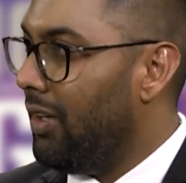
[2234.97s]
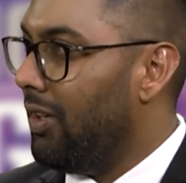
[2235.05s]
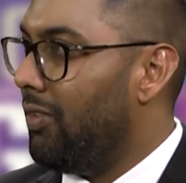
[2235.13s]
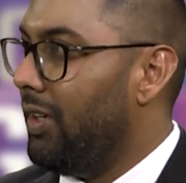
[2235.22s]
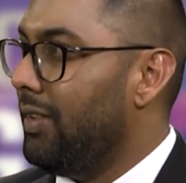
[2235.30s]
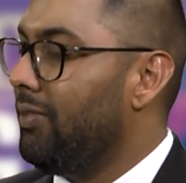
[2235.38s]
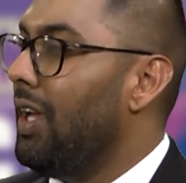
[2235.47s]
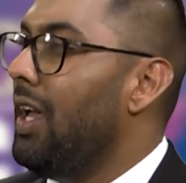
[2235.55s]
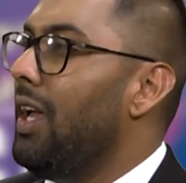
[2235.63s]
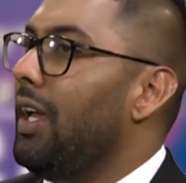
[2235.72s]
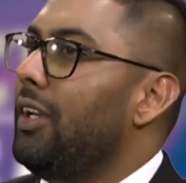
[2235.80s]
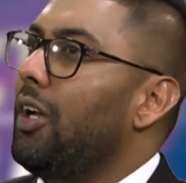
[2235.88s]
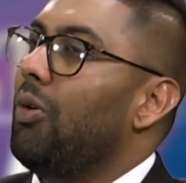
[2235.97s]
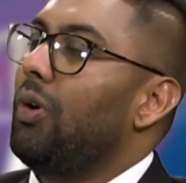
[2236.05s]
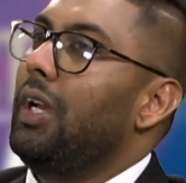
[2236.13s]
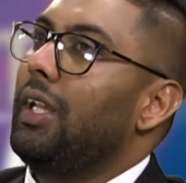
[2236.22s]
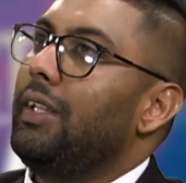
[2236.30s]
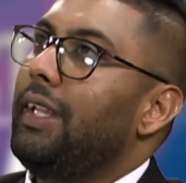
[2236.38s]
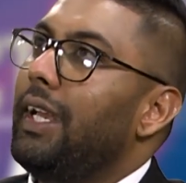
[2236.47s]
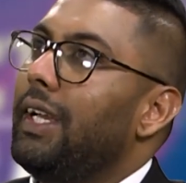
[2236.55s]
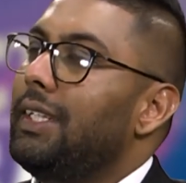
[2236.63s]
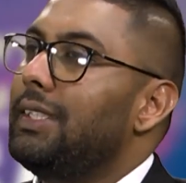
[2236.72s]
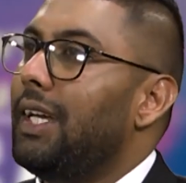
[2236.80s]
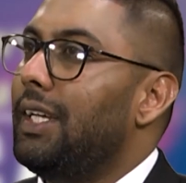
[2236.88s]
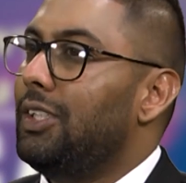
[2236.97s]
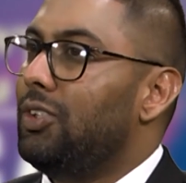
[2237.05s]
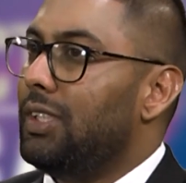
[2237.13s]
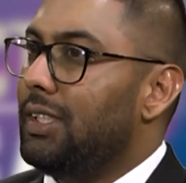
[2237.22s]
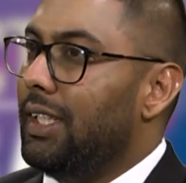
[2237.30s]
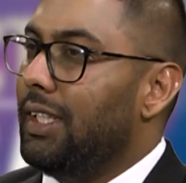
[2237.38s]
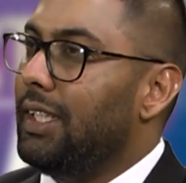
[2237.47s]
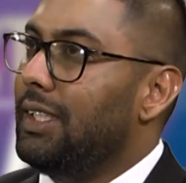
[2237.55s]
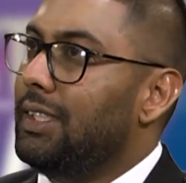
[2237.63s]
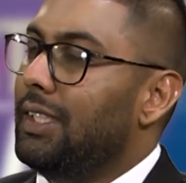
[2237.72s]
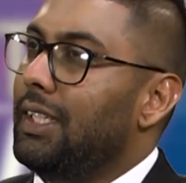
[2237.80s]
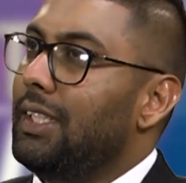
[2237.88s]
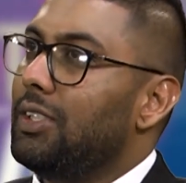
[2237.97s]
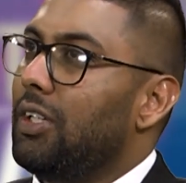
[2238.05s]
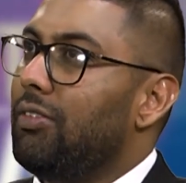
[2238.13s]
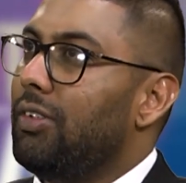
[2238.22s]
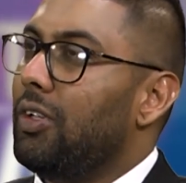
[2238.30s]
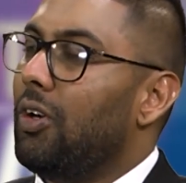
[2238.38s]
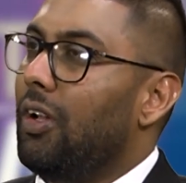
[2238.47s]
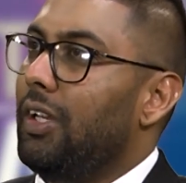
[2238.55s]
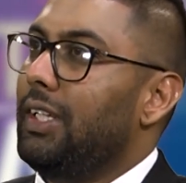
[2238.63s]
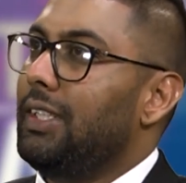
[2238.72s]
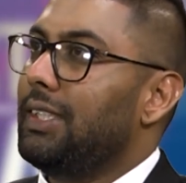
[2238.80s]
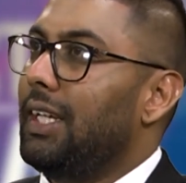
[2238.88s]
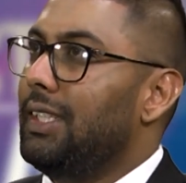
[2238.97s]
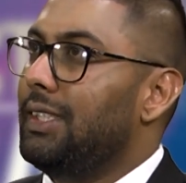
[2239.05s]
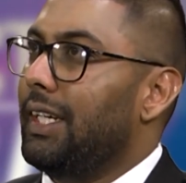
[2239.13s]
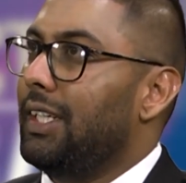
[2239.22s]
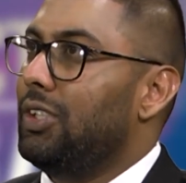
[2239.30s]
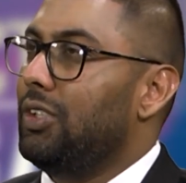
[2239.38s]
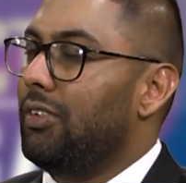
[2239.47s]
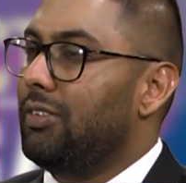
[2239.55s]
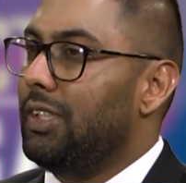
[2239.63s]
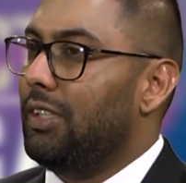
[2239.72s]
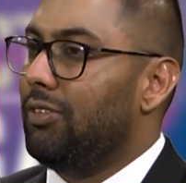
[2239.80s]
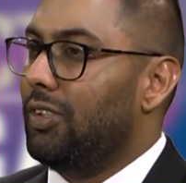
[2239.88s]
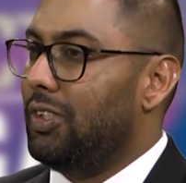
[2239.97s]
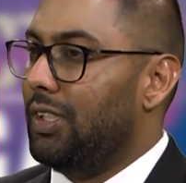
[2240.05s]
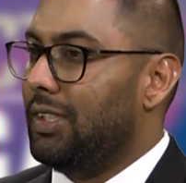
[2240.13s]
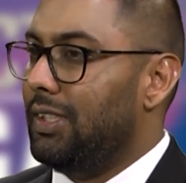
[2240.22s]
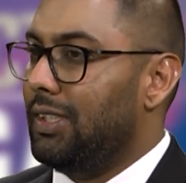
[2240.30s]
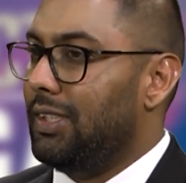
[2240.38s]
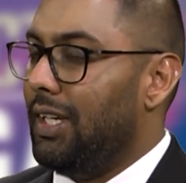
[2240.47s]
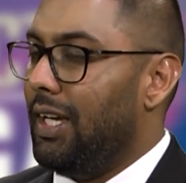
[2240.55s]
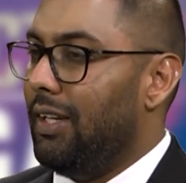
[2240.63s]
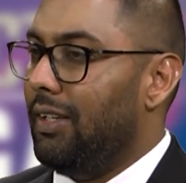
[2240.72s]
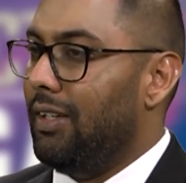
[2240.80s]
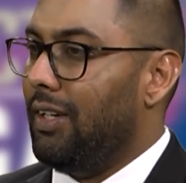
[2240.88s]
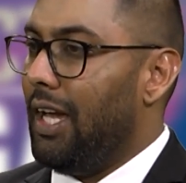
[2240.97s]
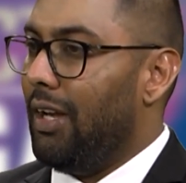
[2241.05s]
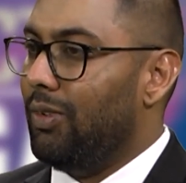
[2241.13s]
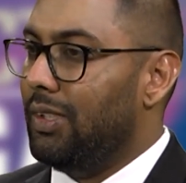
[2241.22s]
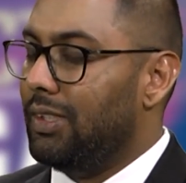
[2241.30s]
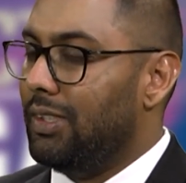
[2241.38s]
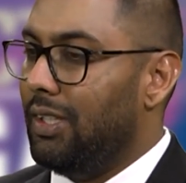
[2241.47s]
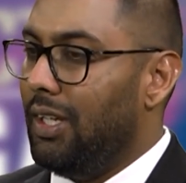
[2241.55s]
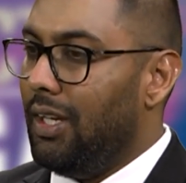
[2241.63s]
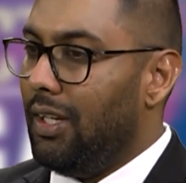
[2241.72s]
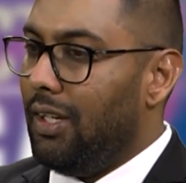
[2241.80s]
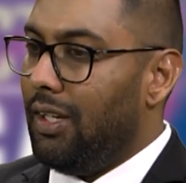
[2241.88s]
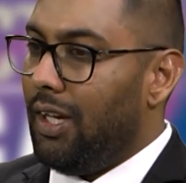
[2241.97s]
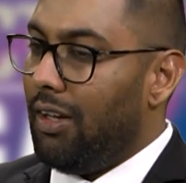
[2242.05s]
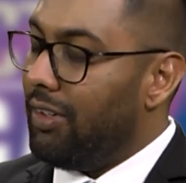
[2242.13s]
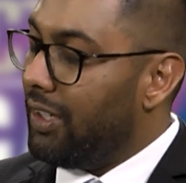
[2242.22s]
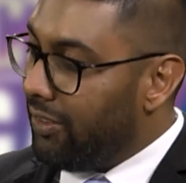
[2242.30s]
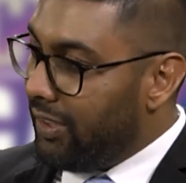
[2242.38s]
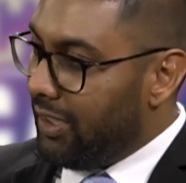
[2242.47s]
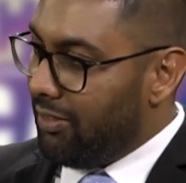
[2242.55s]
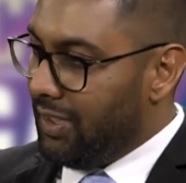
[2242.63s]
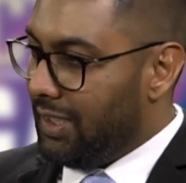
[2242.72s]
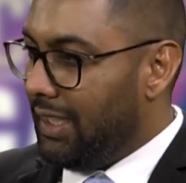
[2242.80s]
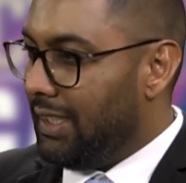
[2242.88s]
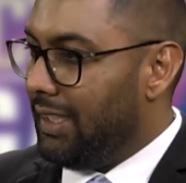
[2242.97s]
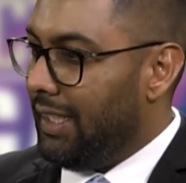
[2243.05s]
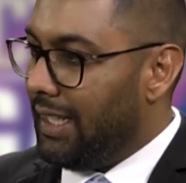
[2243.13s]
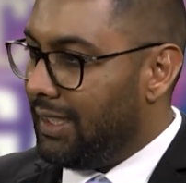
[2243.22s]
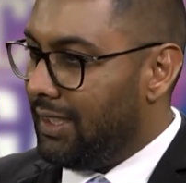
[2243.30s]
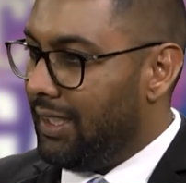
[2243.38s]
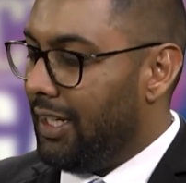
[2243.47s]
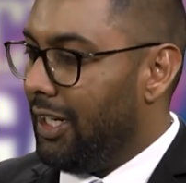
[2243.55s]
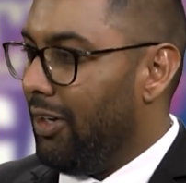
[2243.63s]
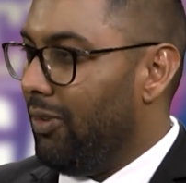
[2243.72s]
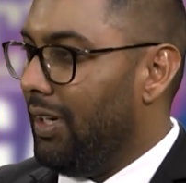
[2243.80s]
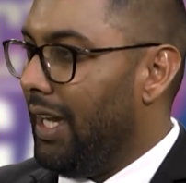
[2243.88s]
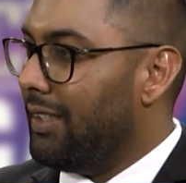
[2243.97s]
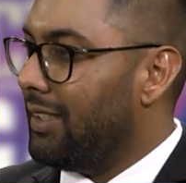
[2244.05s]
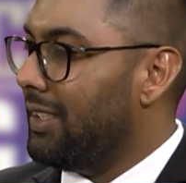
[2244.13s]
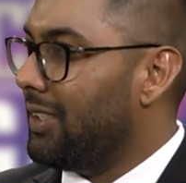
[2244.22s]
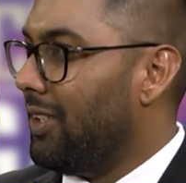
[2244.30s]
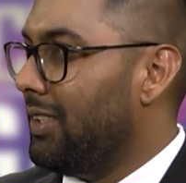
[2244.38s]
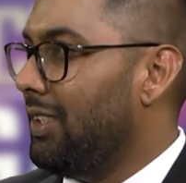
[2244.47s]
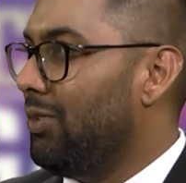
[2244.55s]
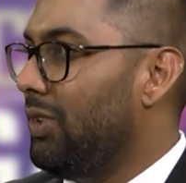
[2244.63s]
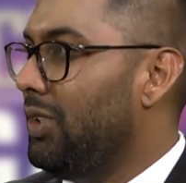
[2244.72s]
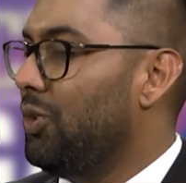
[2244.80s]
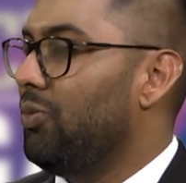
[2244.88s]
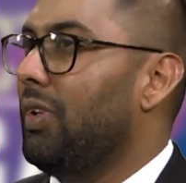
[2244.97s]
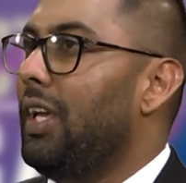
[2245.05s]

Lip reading: Right? Now, there is an interesting case, the case of Collins and the Secretary of State for Justice. And I was having a read of this case yesterday, and I would like to discuss it with you.